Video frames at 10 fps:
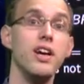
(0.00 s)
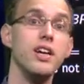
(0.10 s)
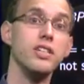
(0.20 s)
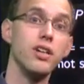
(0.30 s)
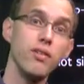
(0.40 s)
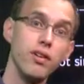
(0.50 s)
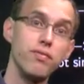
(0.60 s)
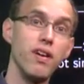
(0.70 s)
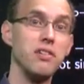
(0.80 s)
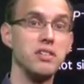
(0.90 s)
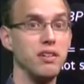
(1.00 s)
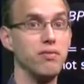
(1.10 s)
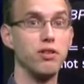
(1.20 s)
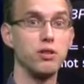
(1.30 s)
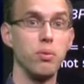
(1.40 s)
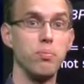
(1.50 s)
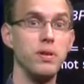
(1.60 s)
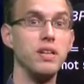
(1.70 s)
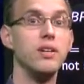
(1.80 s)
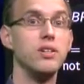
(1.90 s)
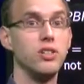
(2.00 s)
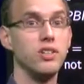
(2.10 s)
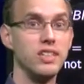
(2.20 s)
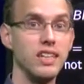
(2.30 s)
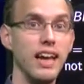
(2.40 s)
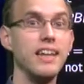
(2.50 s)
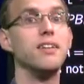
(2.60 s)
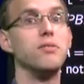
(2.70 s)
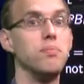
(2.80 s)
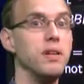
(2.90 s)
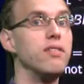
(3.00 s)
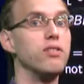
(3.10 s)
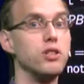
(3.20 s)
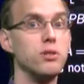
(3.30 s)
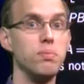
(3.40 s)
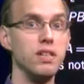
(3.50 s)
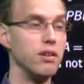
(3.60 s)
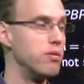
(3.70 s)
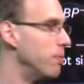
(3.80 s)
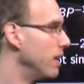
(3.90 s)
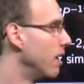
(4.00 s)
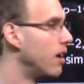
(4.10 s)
So we have found an invertible P such that A times B equals P times B.